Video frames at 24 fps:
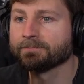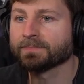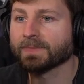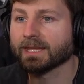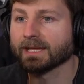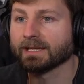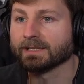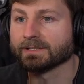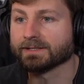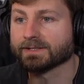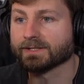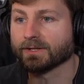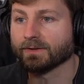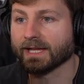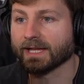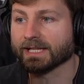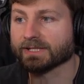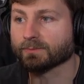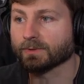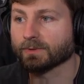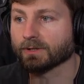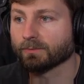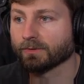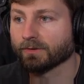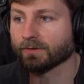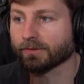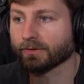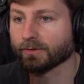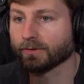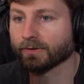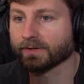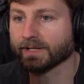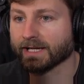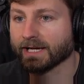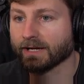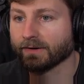And so that's where we'll throw it
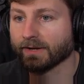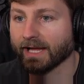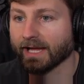down at